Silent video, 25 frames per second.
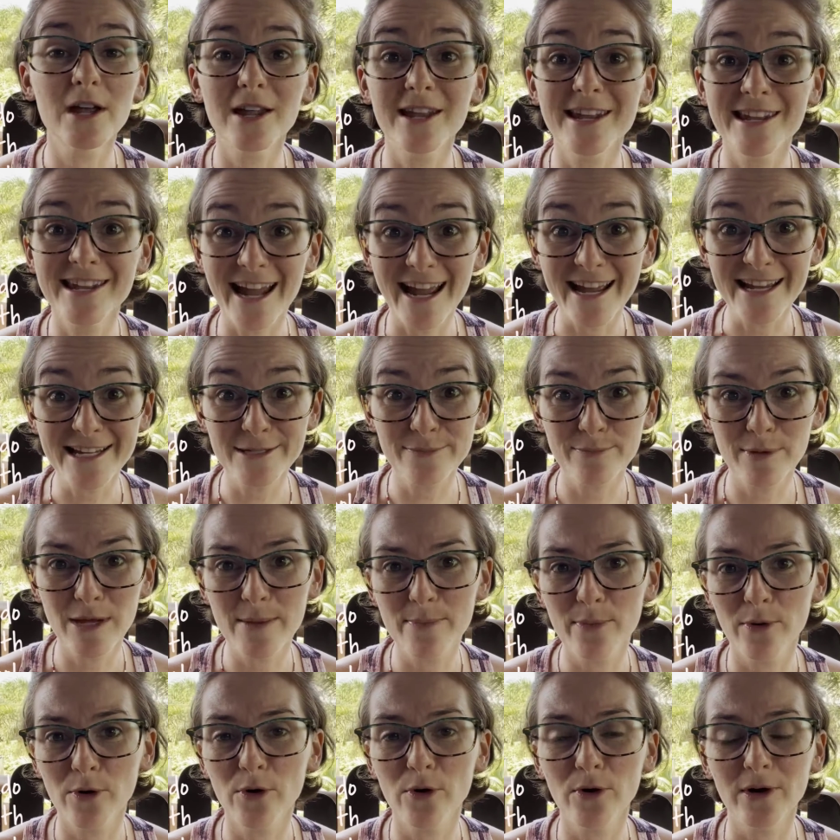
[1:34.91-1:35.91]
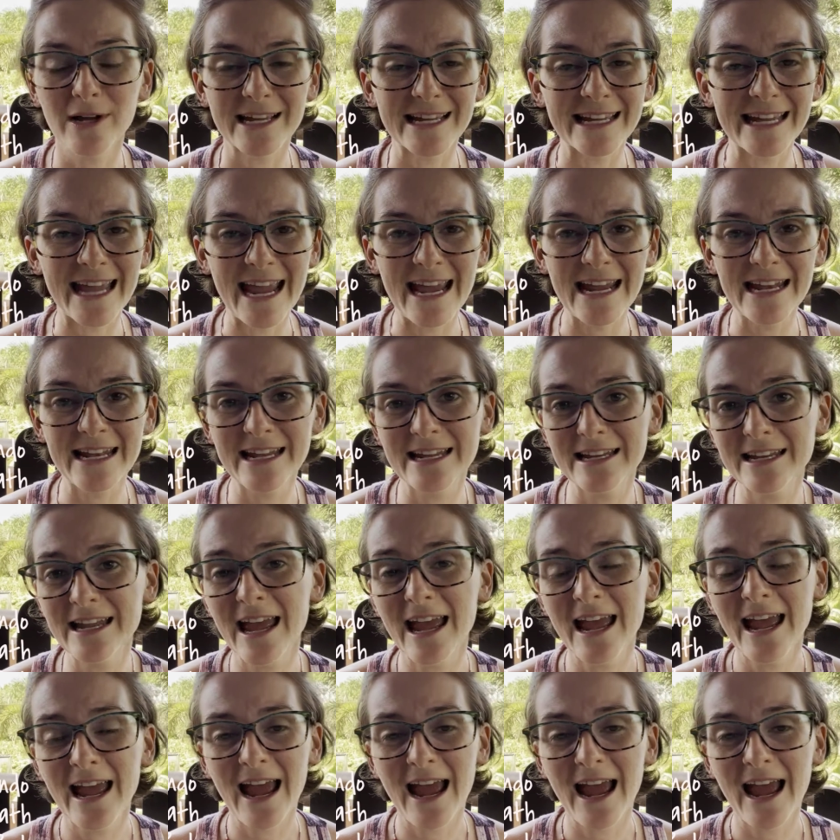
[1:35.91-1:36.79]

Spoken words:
nice people, gated,